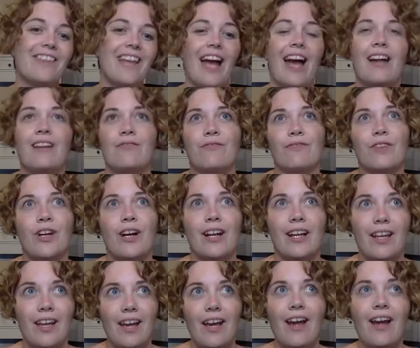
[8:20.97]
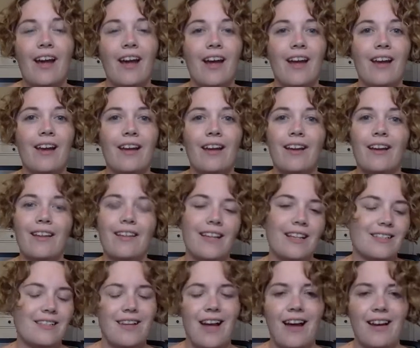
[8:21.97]
And for a kid,
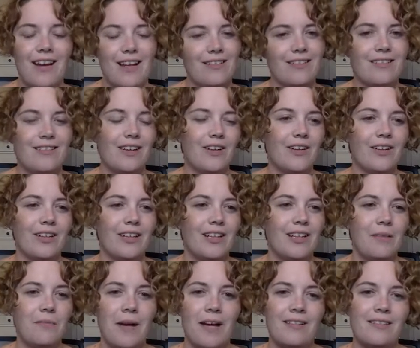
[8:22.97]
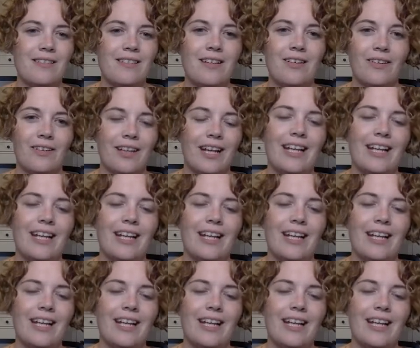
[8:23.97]
that's not necessarily the best deal.